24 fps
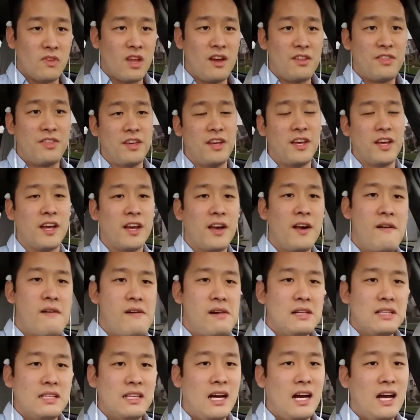I think
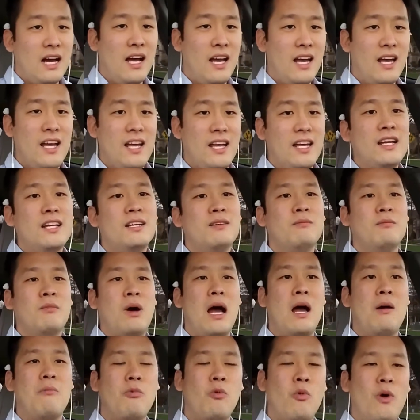
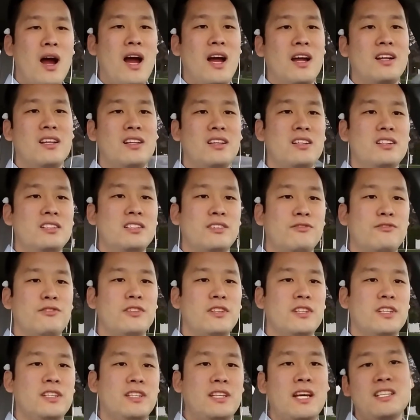I'm wired a little
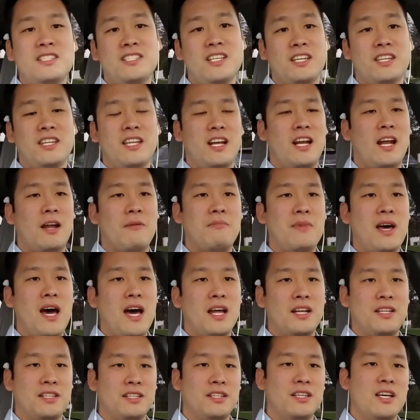differently. Not saying that I'm
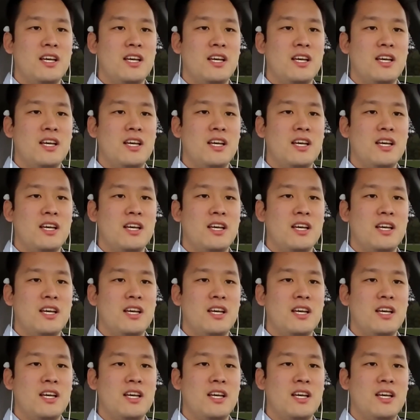not